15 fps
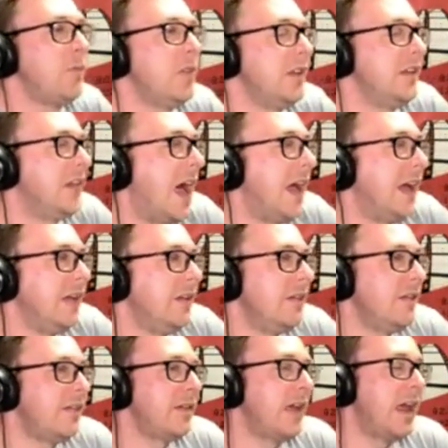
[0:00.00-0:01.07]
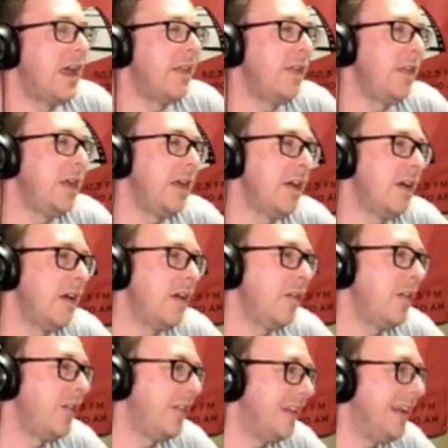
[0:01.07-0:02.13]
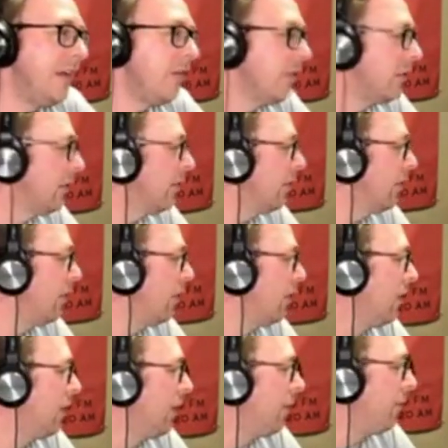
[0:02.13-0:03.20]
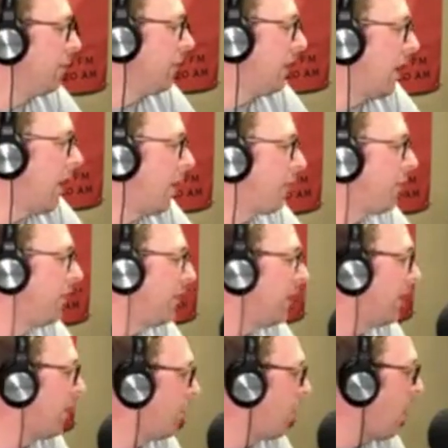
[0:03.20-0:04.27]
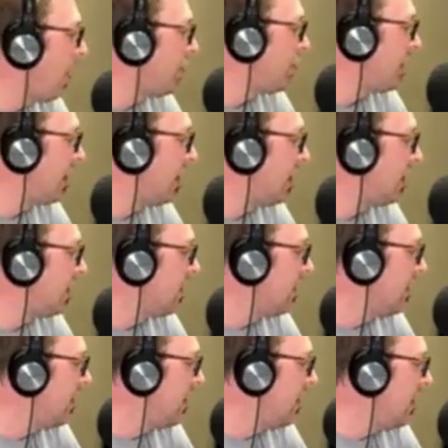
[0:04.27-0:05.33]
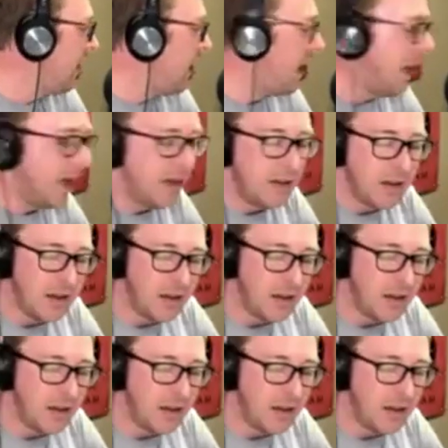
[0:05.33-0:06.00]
Titans and the Steelers. You know, I was sitting there watching it, and